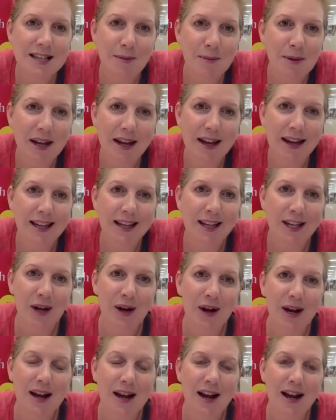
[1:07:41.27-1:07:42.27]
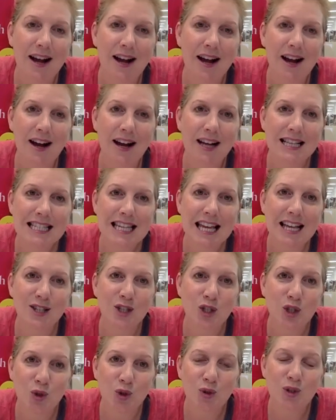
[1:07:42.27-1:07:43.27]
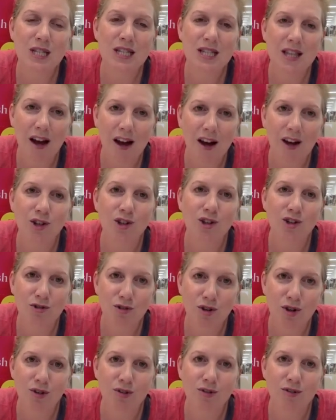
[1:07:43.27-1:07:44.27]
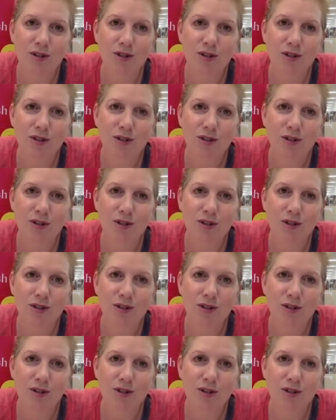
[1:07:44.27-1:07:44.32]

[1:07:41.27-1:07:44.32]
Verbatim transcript: I mean, I tell stories that aren't true.